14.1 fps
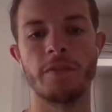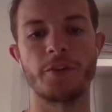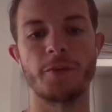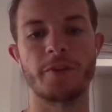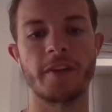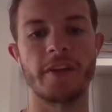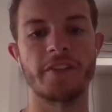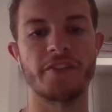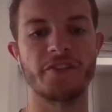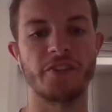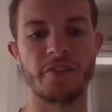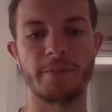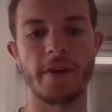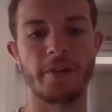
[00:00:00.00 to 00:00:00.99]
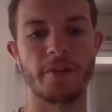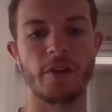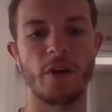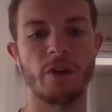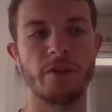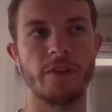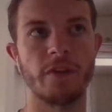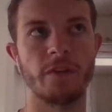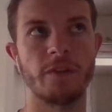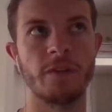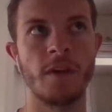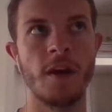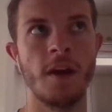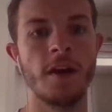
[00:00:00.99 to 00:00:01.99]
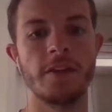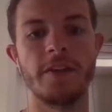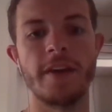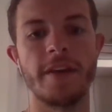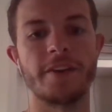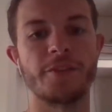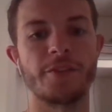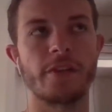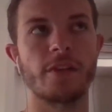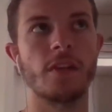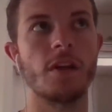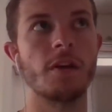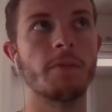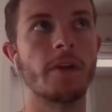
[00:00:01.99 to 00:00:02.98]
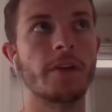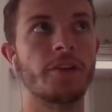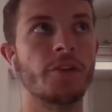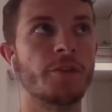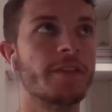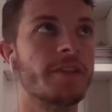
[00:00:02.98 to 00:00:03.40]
of the two sides just based off of the nature of the club.